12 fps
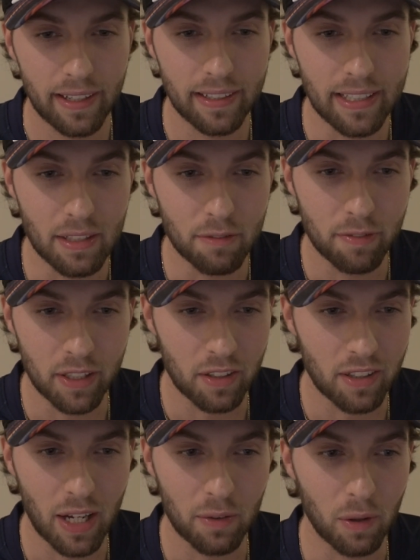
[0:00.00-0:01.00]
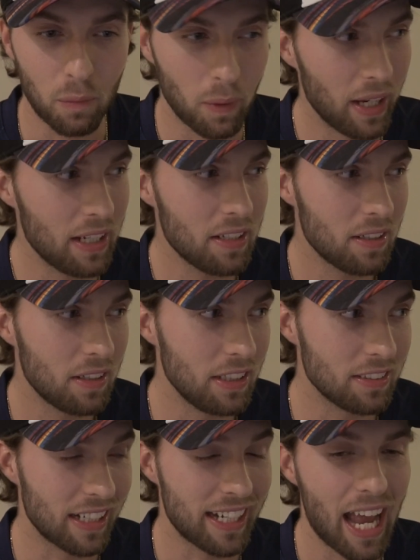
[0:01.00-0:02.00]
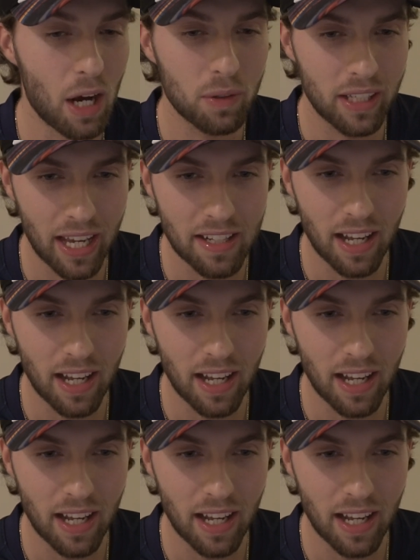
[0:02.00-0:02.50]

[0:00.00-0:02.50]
he figured out a way. He's like, how can